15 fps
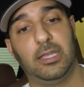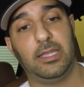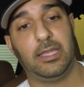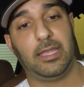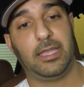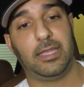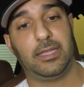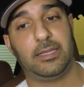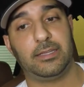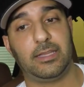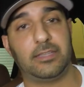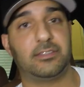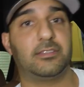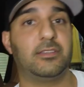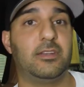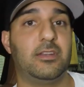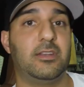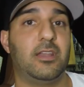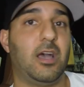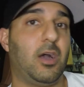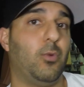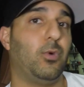And that's
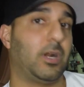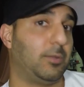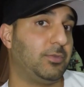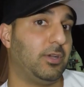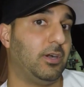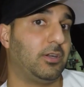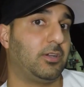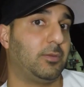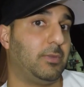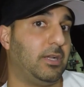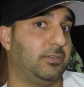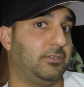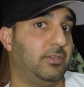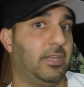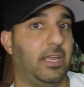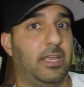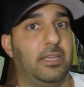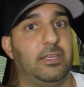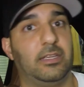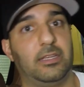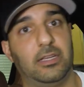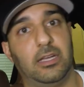not what I'm talking about
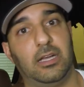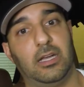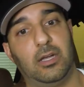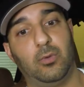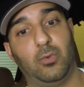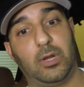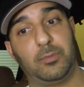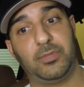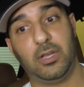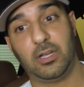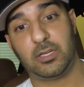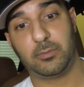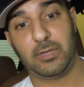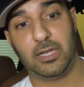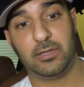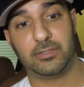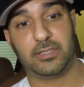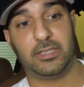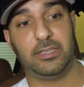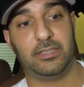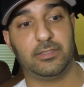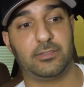today. What I'm talking about
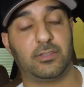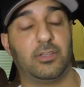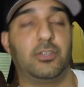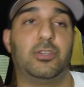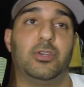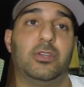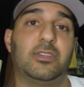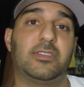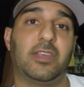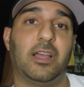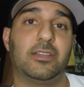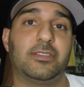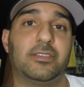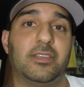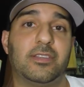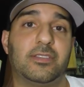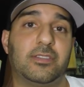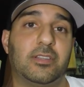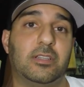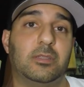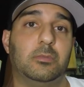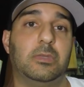is a good sound
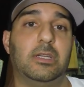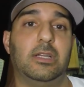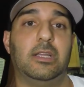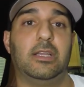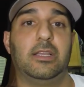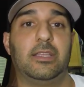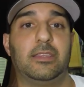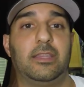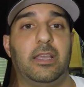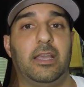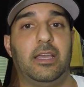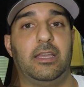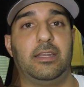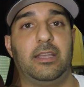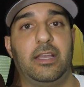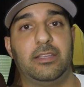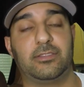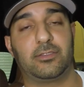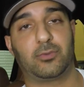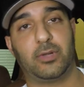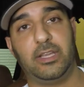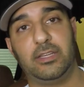system that has
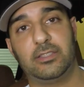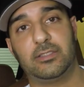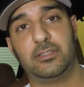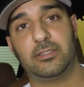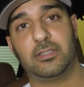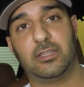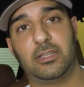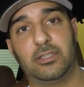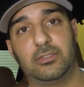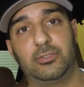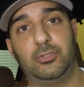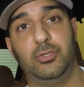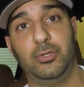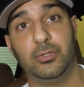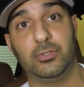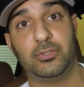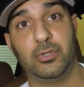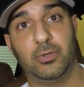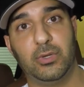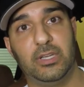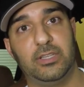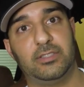great tune
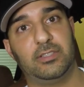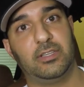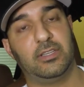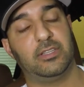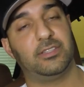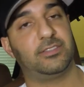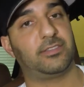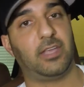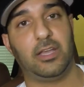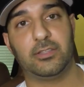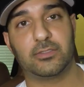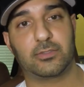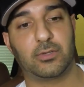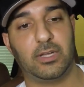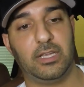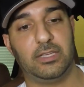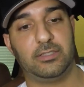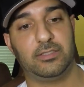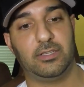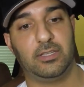to it, sounds great,